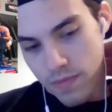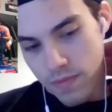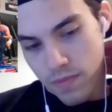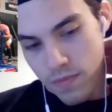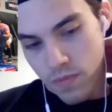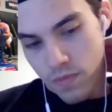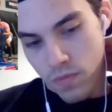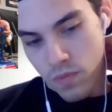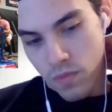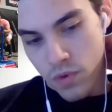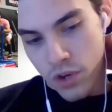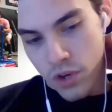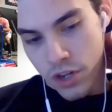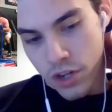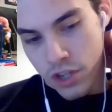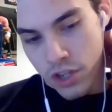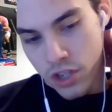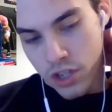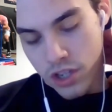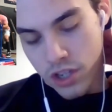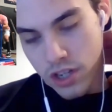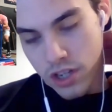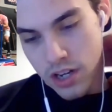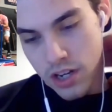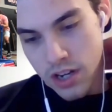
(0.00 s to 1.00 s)

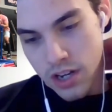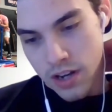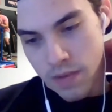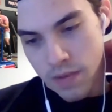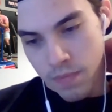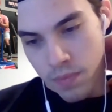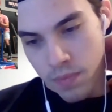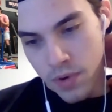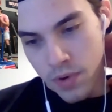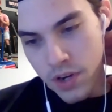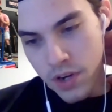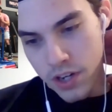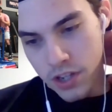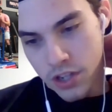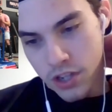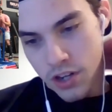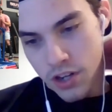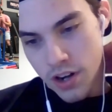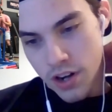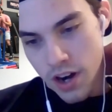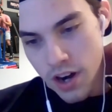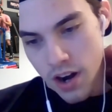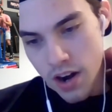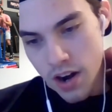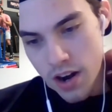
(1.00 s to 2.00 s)
which I'm pretty
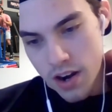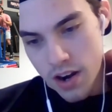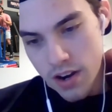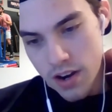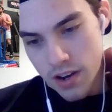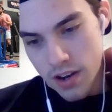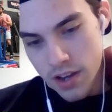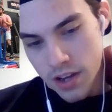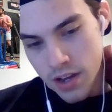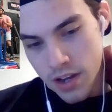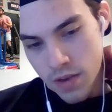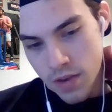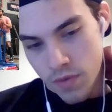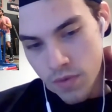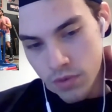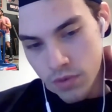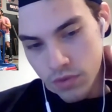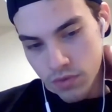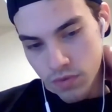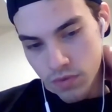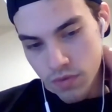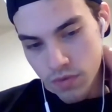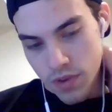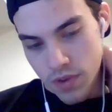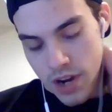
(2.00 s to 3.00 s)
sure it
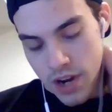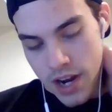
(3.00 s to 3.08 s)
was.